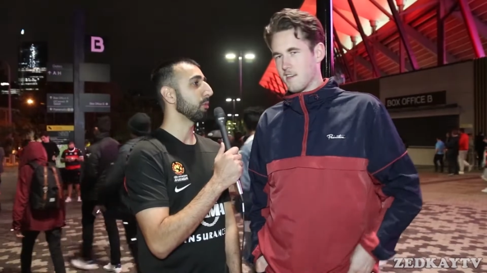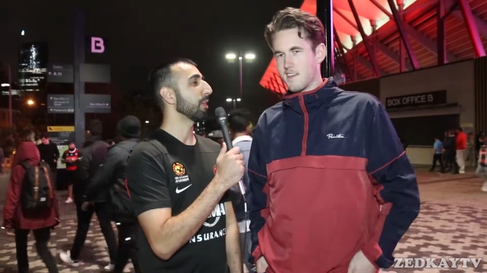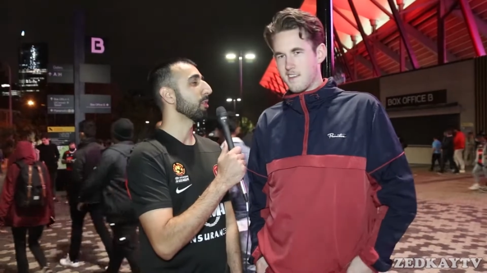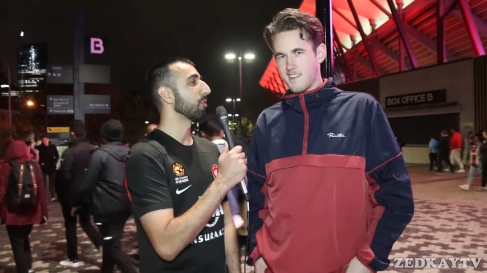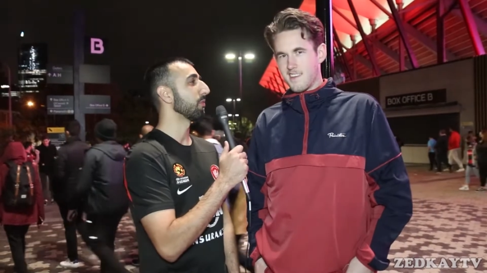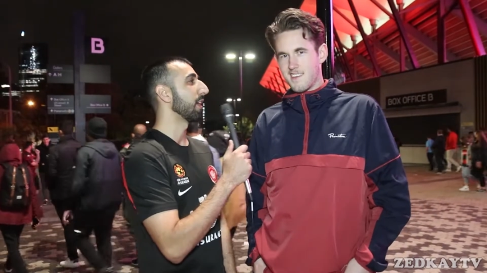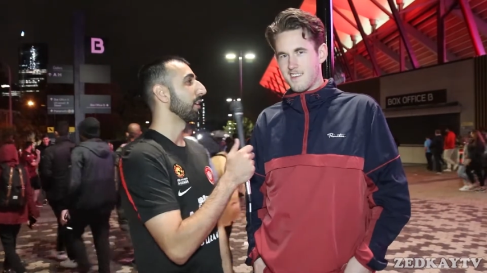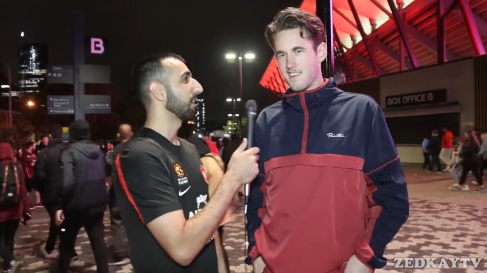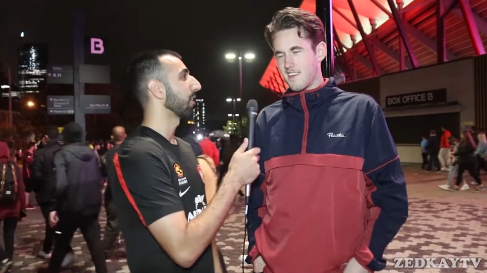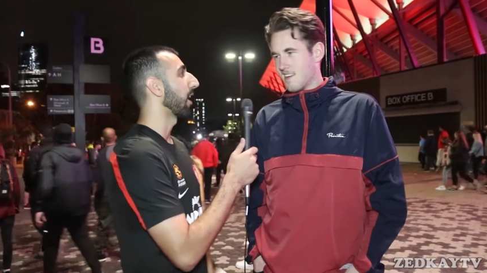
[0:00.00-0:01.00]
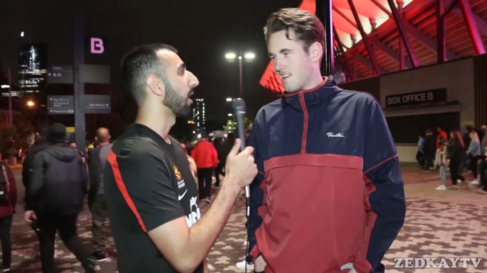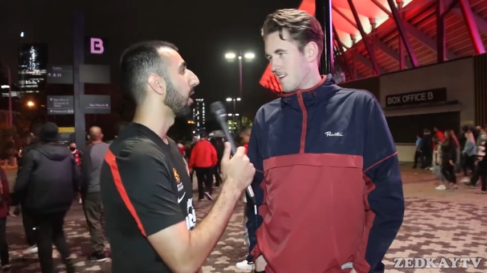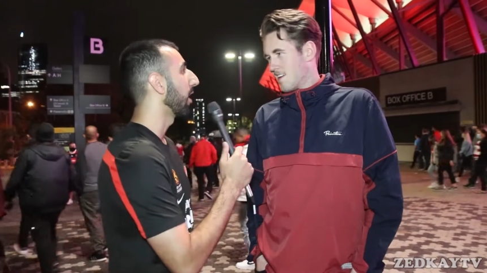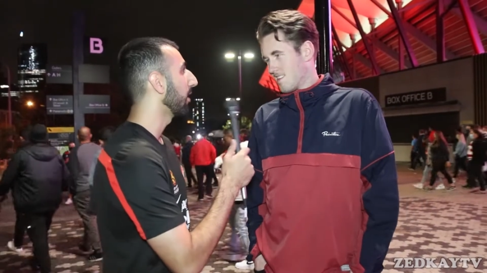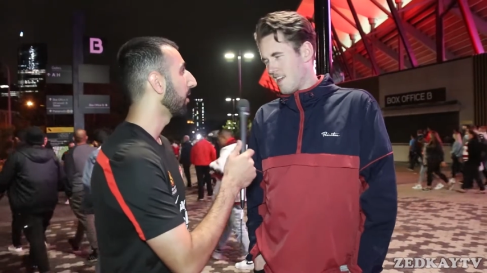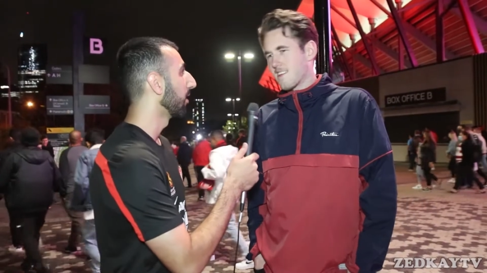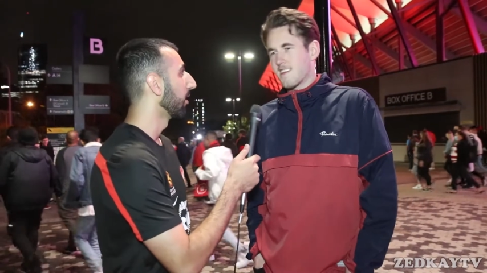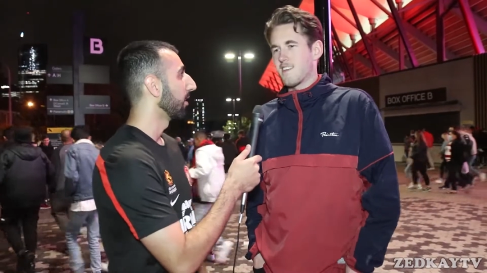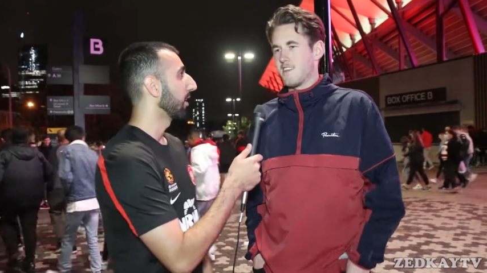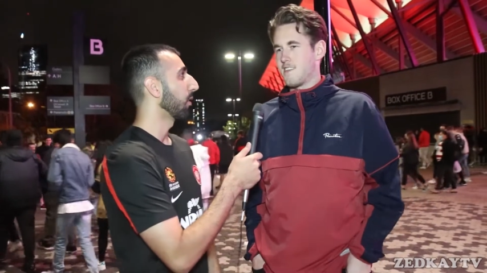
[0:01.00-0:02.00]
Speaker 1: You'll be a good defender. You got that height. Yeah,
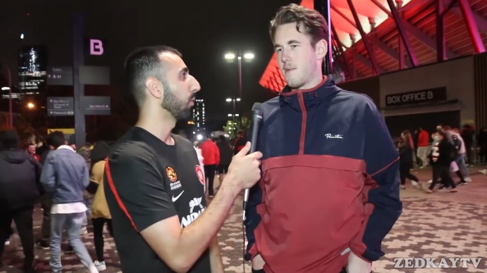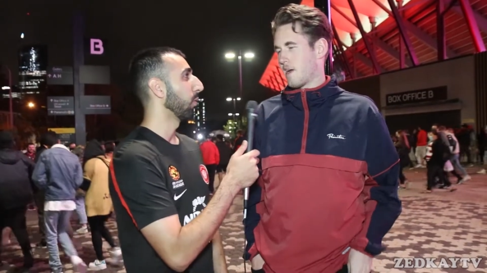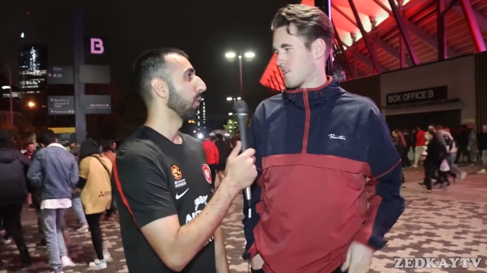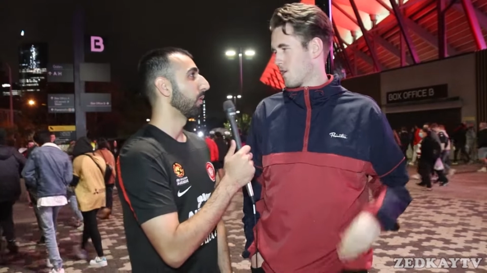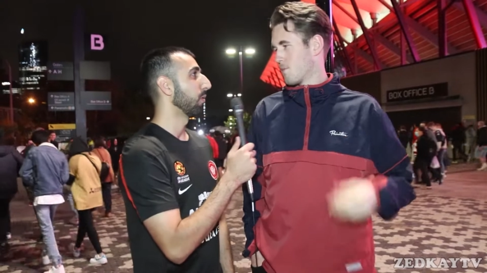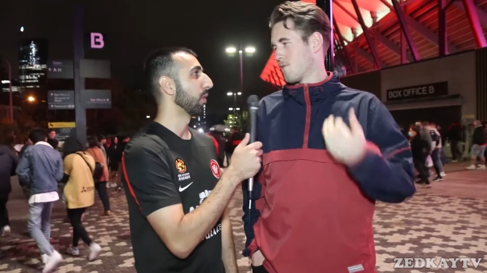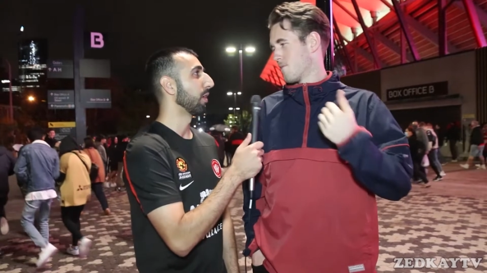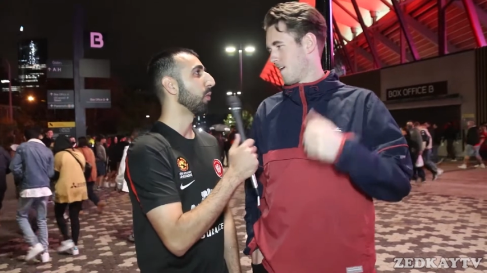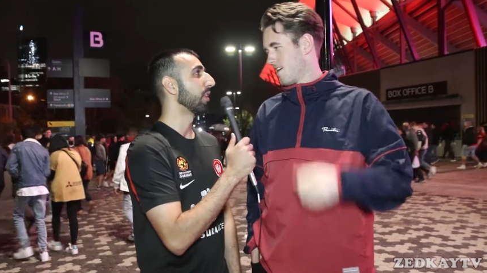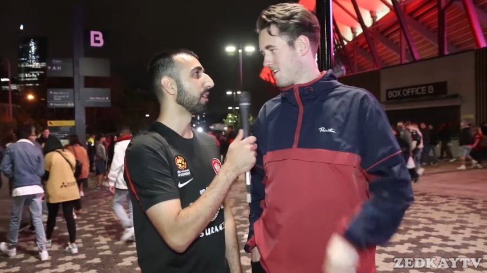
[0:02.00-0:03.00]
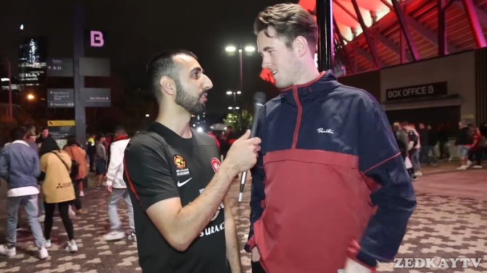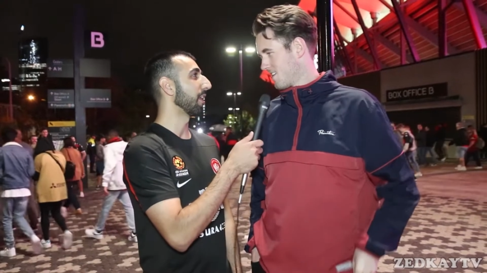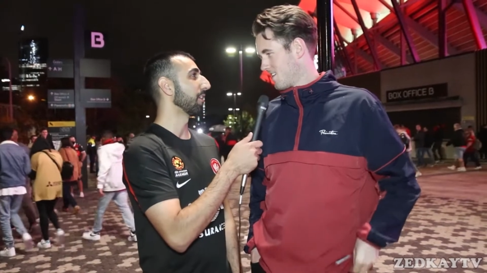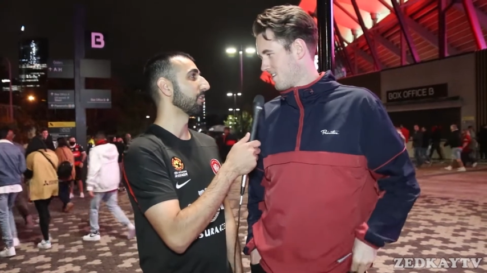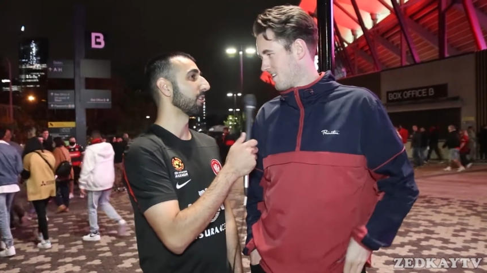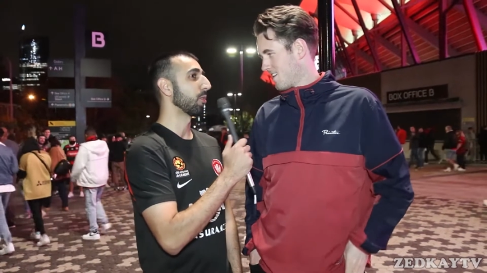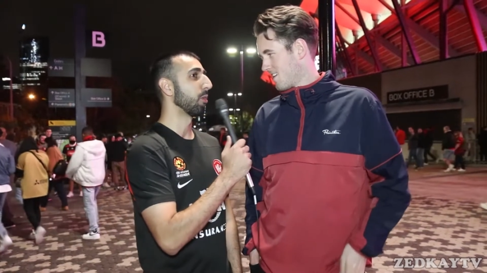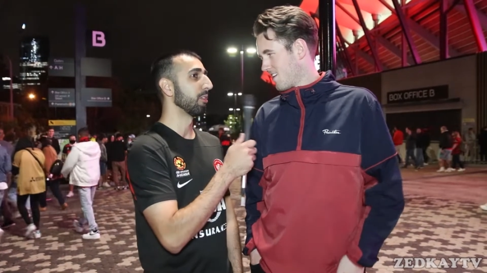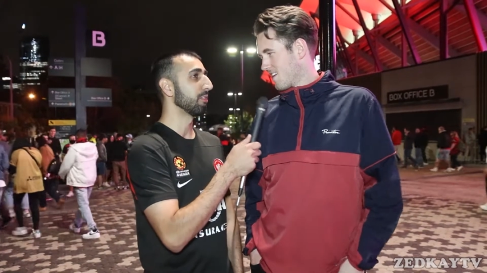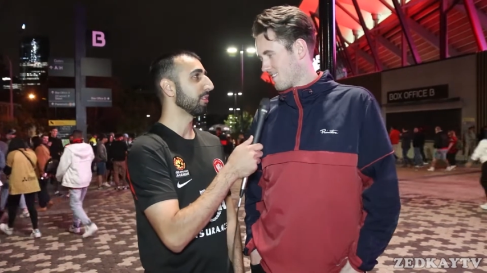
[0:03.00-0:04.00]
exactly. Yeah. Centre back, check Win- Win those headers in the
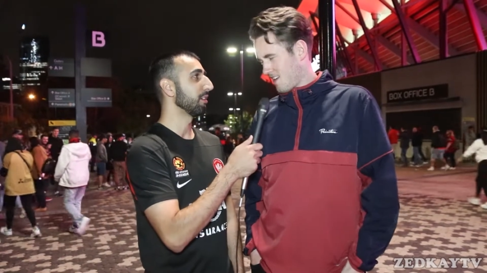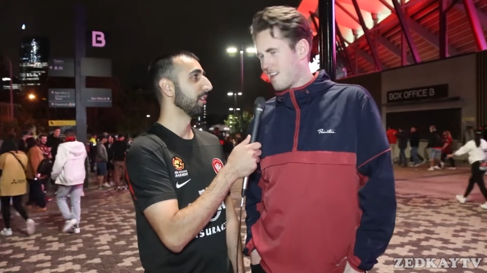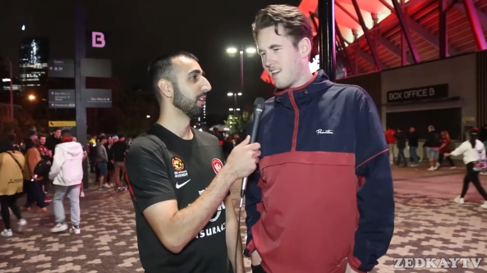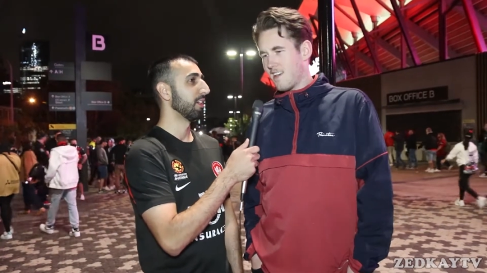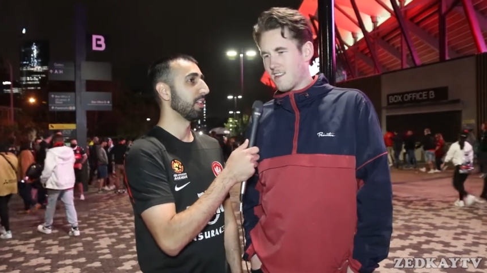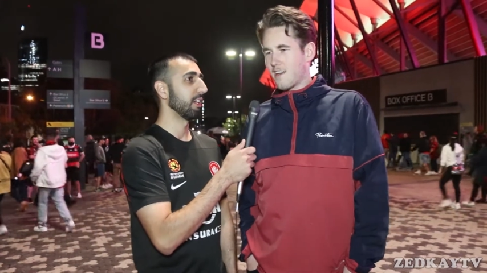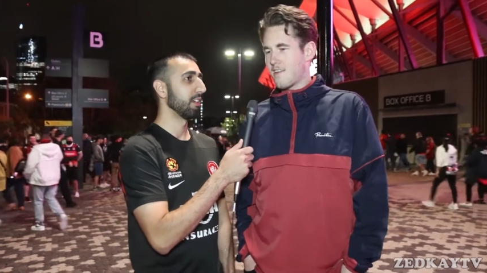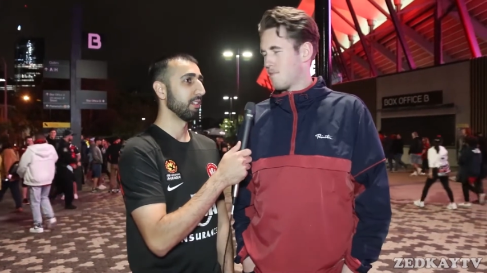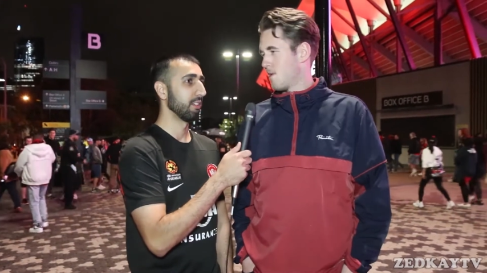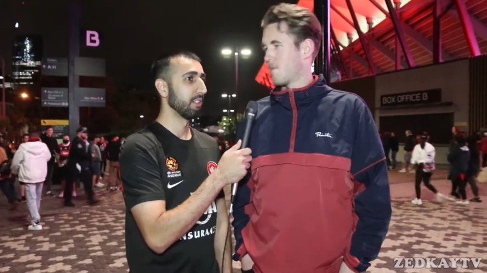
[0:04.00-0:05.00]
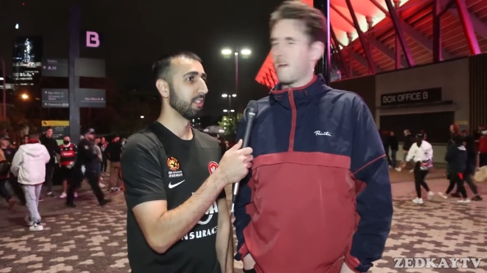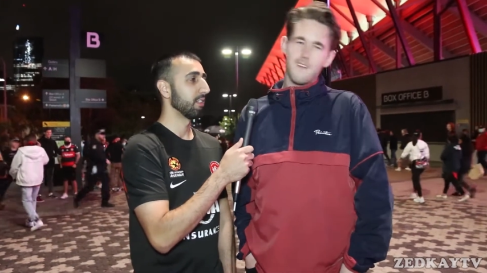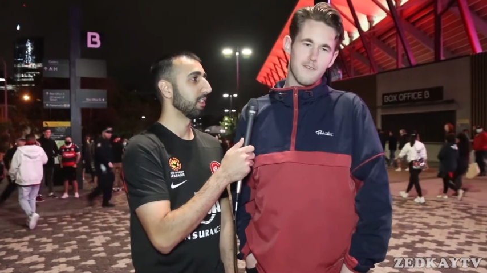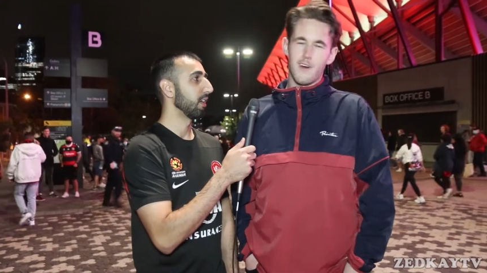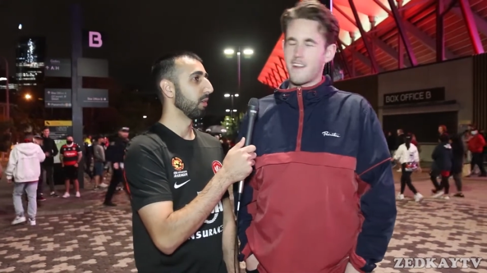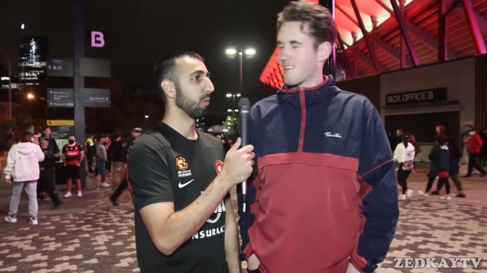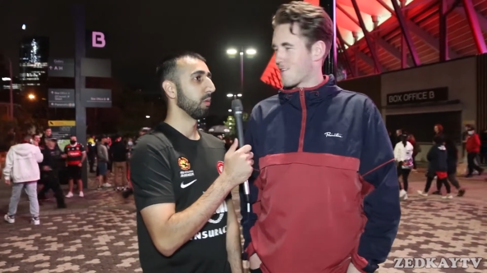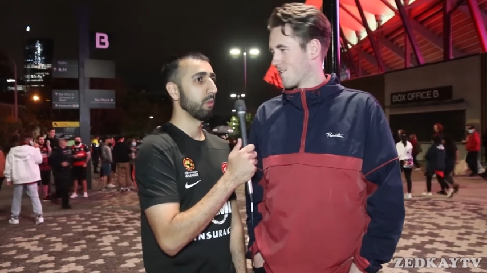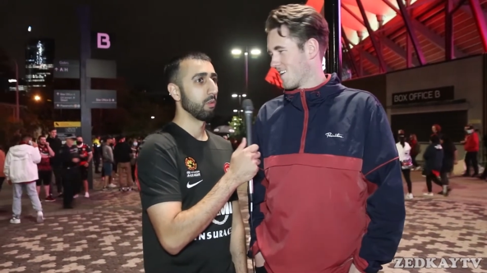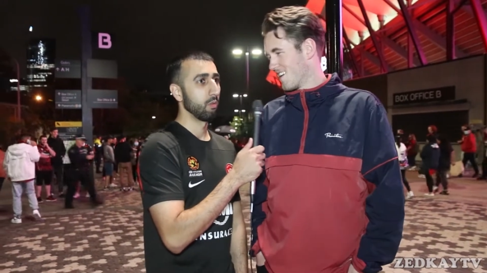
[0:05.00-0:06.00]
corners. Yeah, yeah. 90th minute, mate. Right in the
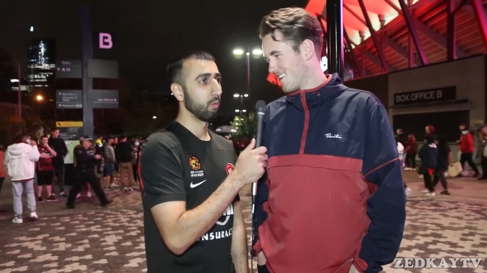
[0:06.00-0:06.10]
corner.